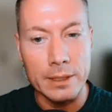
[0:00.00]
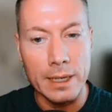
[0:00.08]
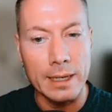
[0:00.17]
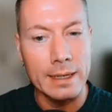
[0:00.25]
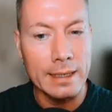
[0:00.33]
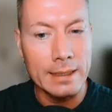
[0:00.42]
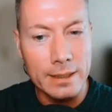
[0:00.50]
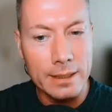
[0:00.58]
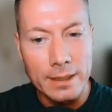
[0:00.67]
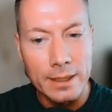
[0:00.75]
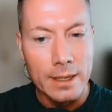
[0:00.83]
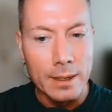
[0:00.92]
Yeah, and that's
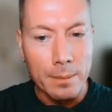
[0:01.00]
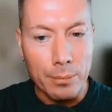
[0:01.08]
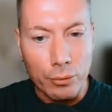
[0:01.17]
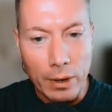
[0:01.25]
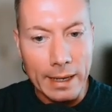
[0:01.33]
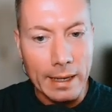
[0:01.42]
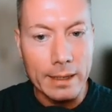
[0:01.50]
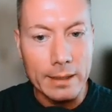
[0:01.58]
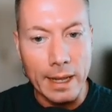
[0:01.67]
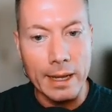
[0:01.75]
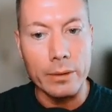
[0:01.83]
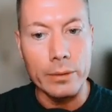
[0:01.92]
a
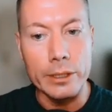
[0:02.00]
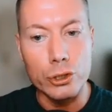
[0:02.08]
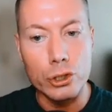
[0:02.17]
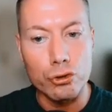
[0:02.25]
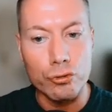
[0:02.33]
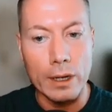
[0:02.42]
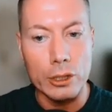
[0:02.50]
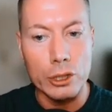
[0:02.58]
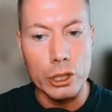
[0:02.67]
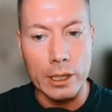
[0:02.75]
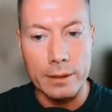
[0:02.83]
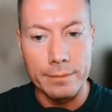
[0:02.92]
breakdown in
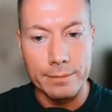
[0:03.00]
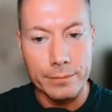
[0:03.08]
structure,